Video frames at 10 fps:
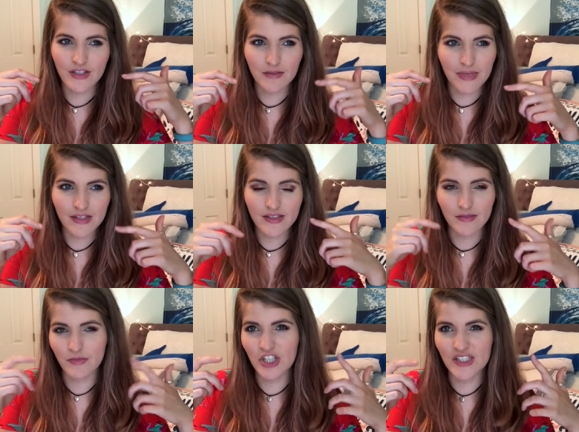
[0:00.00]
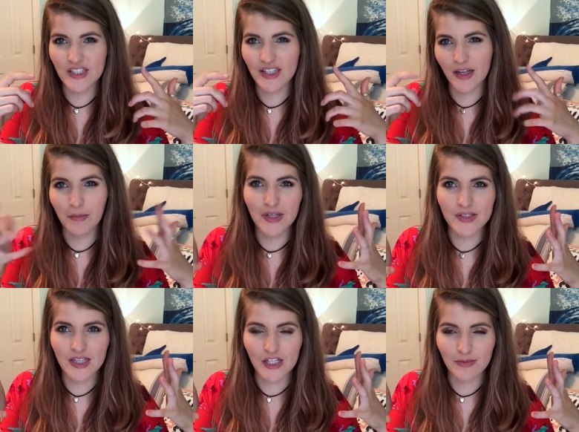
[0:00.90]
and then makes some cheesy like
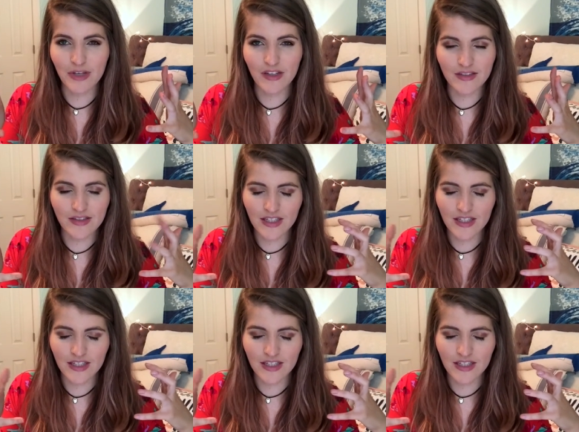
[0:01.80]
mustache puns,